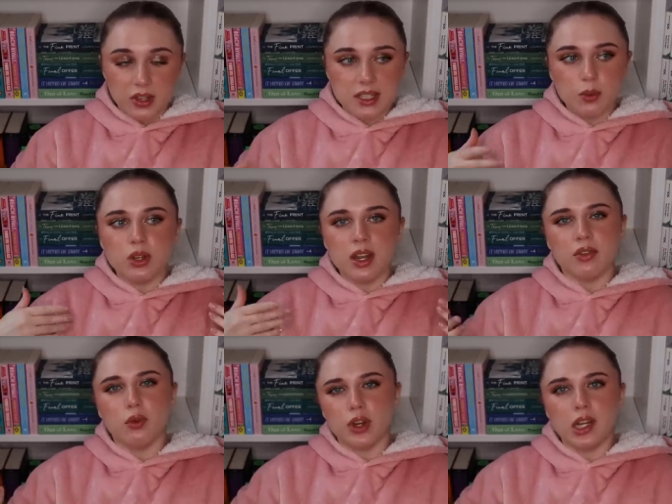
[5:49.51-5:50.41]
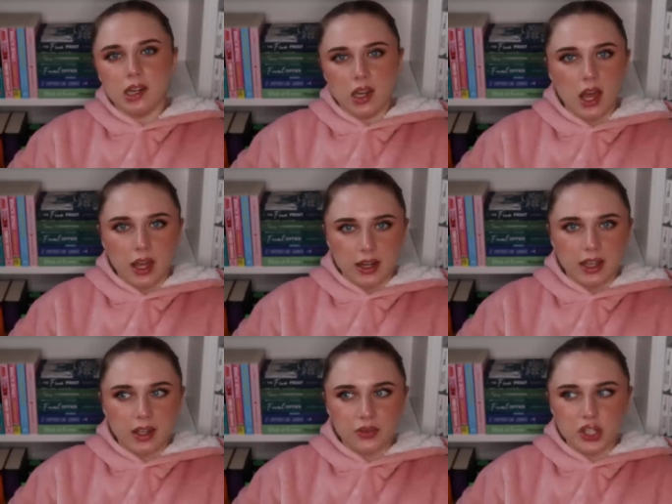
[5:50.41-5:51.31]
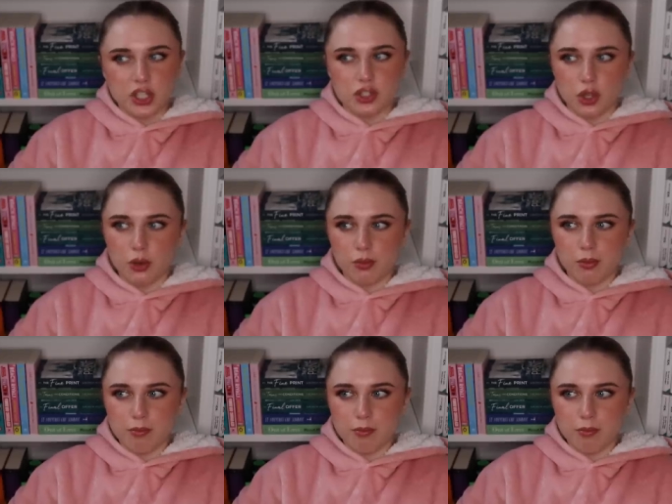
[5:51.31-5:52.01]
because they would never really learn if you just don't